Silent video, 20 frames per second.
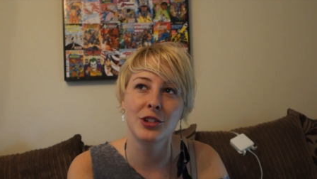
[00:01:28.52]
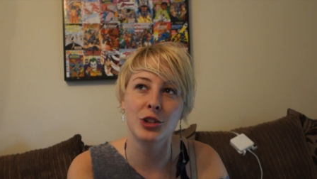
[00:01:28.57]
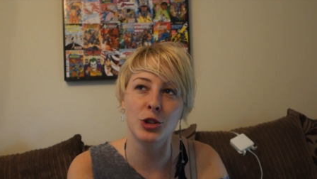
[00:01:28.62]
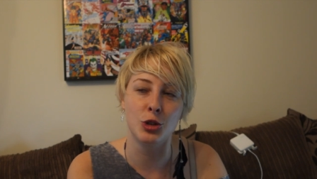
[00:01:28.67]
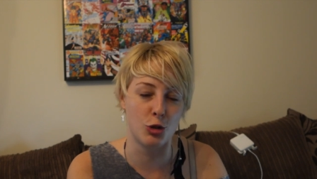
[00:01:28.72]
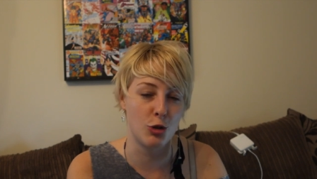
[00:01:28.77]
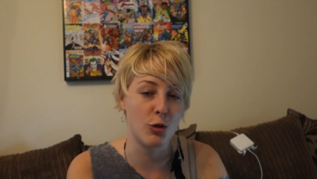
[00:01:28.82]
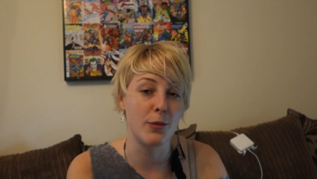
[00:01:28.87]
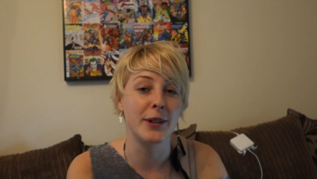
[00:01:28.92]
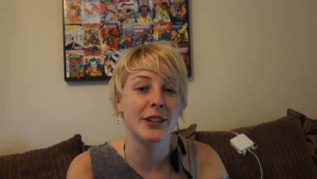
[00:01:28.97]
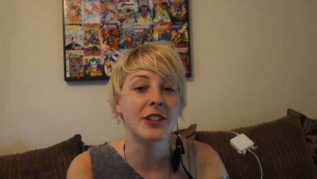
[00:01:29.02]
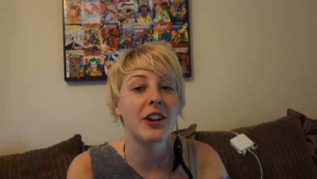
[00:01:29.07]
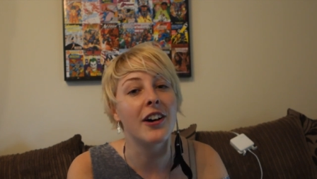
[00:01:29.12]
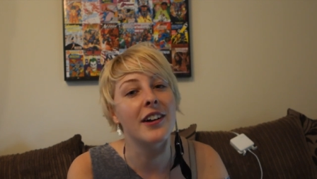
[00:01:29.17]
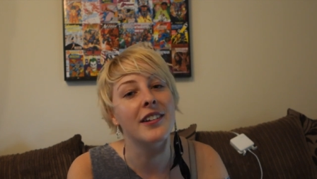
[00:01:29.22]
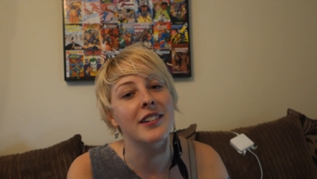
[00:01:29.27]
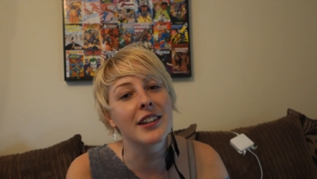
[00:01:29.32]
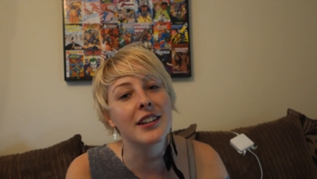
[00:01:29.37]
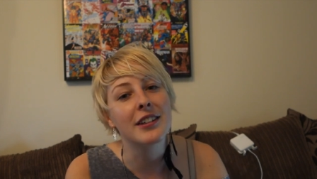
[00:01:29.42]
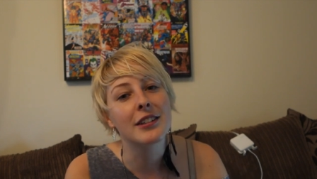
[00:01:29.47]

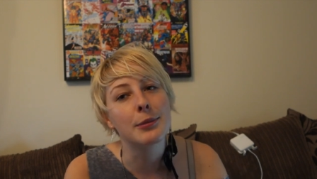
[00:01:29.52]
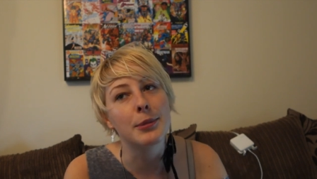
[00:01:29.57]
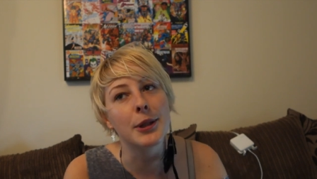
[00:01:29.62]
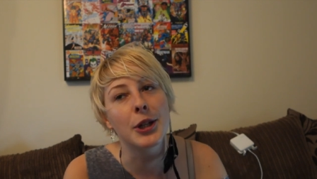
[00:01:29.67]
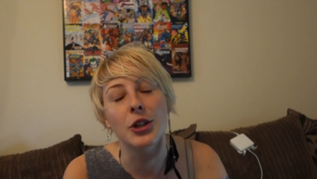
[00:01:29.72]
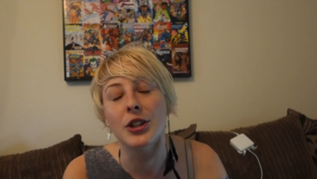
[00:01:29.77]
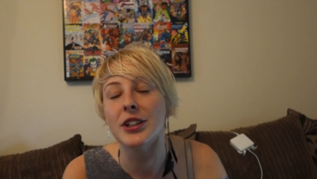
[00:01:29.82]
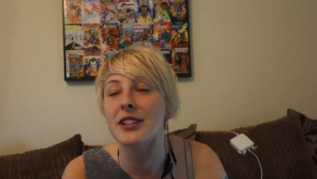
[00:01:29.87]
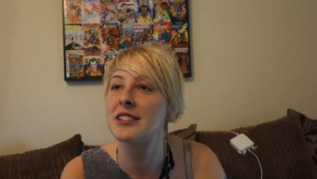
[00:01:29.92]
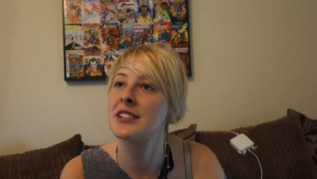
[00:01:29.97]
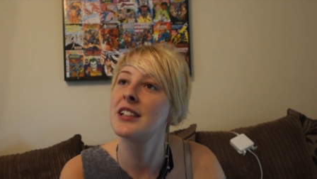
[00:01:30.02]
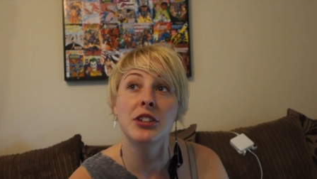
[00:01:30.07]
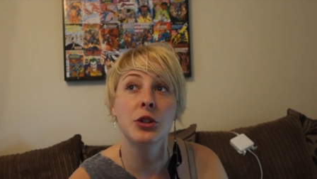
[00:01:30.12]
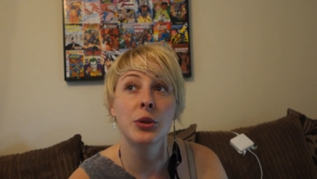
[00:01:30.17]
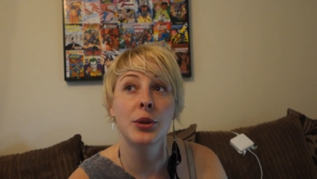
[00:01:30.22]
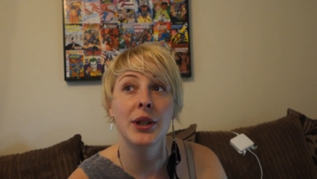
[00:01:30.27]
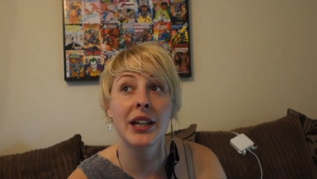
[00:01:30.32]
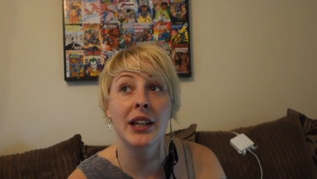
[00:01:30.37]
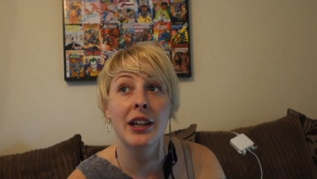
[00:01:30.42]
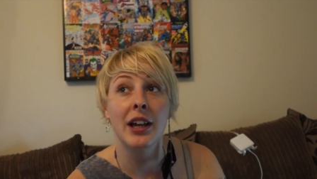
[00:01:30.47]
traumatizing to be honest.
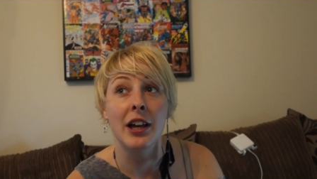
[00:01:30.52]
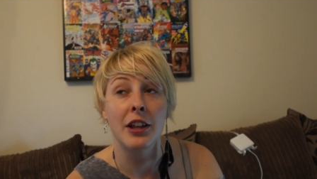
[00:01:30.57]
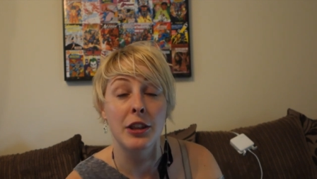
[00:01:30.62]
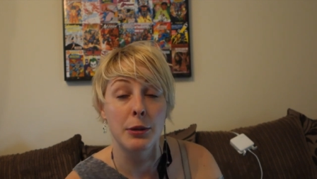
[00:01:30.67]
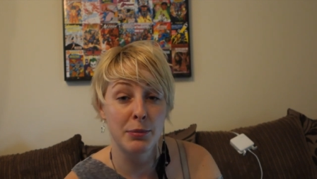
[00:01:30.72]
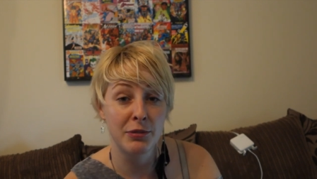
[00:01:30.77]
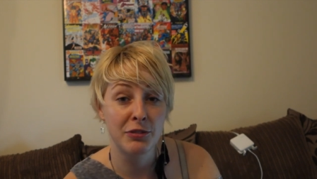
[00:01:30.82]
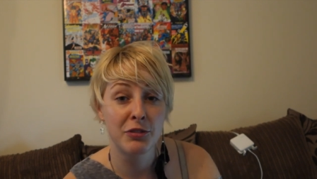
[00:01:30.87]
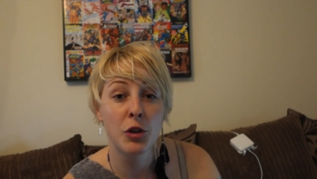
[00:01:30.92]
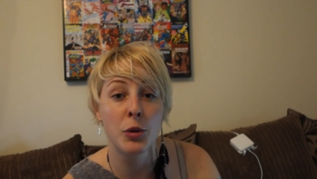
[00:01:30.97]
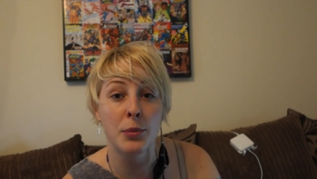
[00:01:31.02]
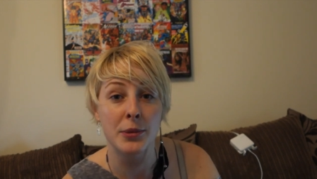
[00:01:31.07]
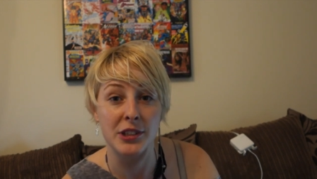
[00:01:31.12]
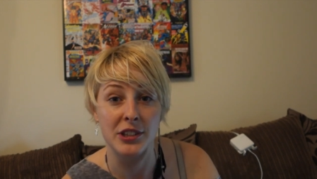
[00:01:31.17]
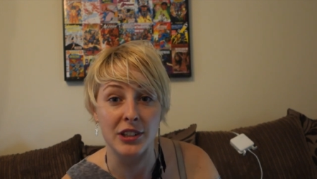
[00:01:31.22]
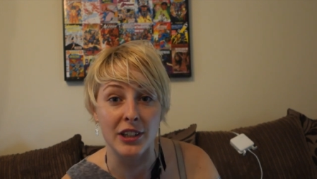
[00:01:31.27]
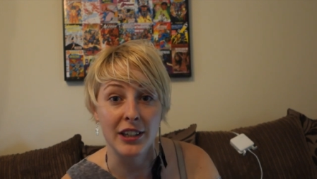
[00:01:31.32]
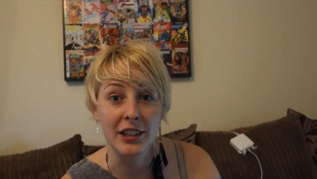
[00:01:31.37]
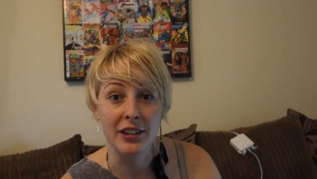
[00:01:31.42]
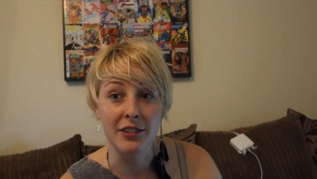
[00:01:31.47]
Doing uh, the performance
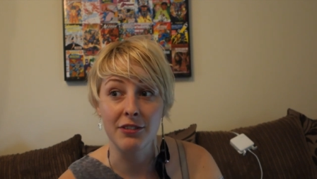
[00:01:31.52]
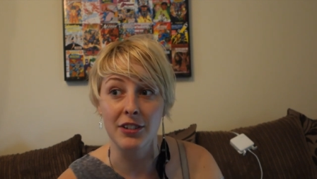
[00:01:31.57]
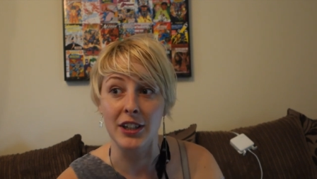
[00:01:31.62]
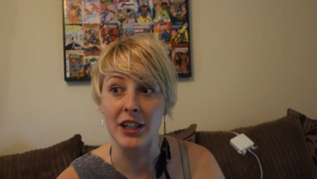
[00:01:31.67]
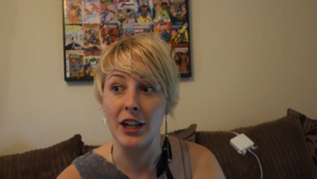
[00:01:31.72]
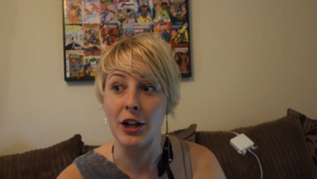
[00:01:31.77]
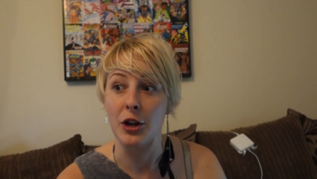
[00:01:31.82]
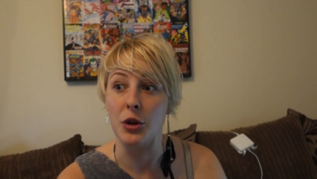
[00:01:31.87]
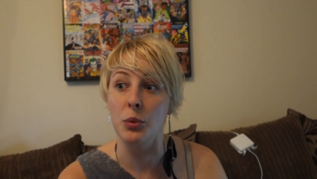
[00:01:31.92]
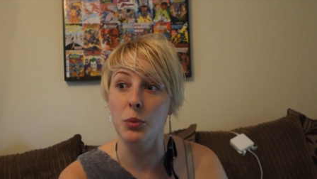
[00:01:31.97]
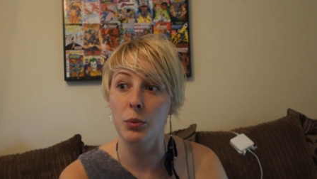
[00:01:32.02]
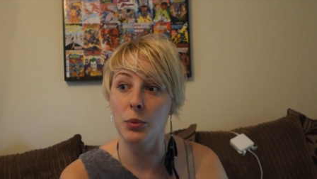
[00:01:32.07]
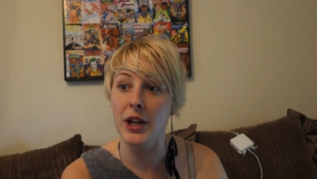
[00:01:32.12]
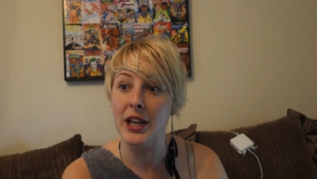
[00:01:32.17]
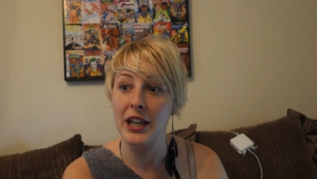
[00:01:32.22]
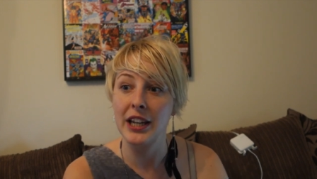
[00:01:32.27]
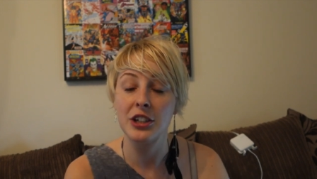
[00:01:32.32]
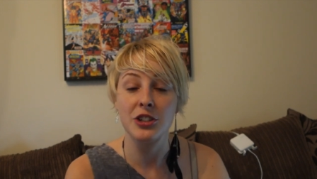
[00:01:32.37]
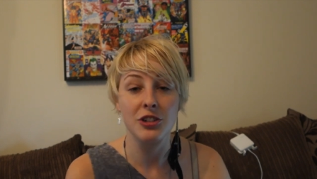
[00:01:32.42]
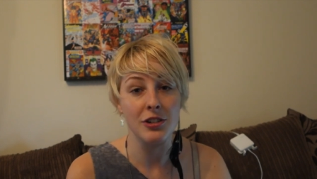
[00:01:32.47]
side of the video, we
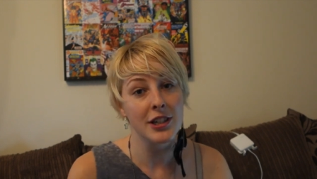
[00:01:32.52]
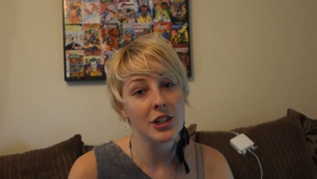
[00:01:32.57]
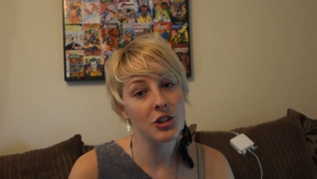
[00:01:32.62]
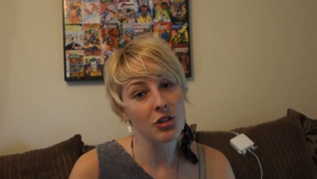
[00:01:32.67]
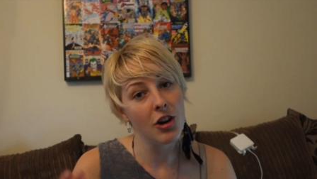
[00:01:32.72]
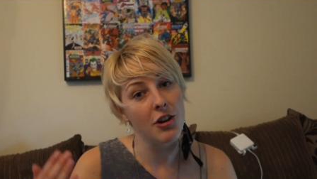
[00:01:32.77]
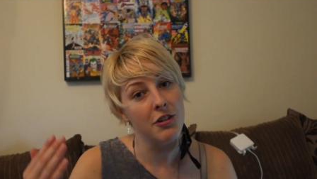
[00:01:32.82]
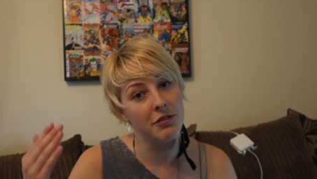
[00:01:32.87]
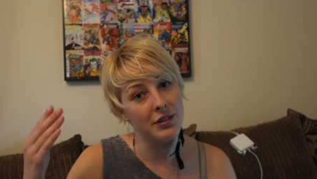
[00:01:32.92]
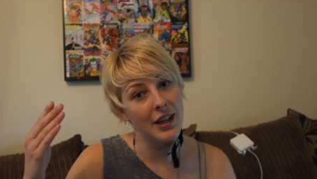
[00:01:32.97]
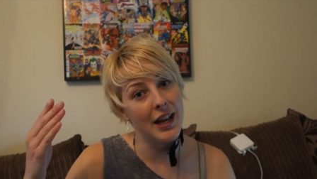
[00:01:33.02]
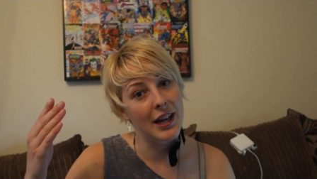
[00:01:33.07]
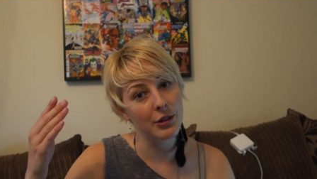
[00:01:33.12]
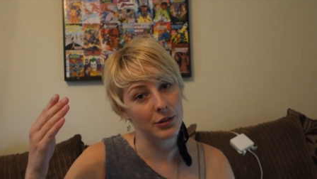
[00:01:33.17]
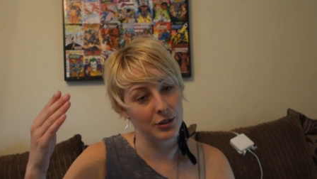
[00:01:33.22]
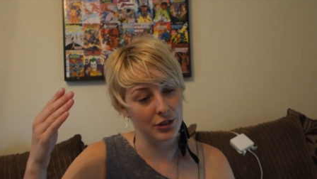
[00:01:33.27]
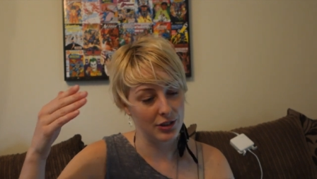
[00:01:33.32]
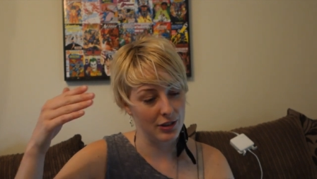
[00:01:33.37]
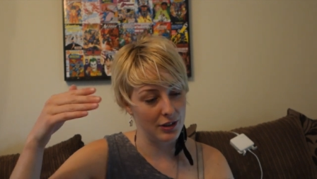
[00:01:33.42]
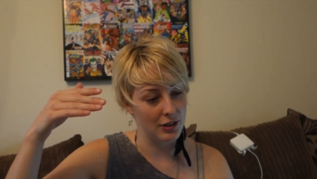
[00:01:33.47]
literally drove
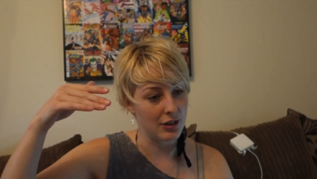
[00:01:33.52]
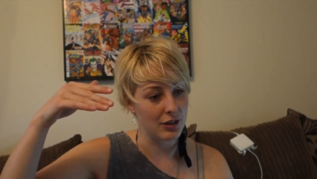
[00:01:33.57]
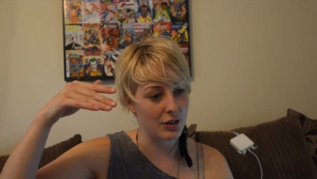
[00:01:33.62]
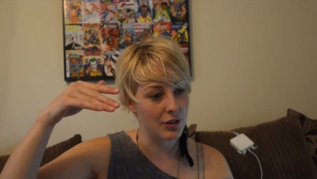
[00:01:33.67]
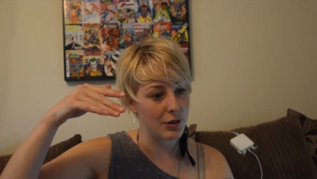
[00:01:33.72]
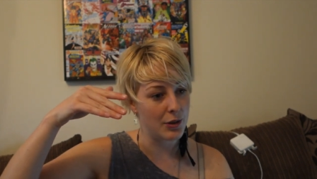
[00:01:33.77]
down to the,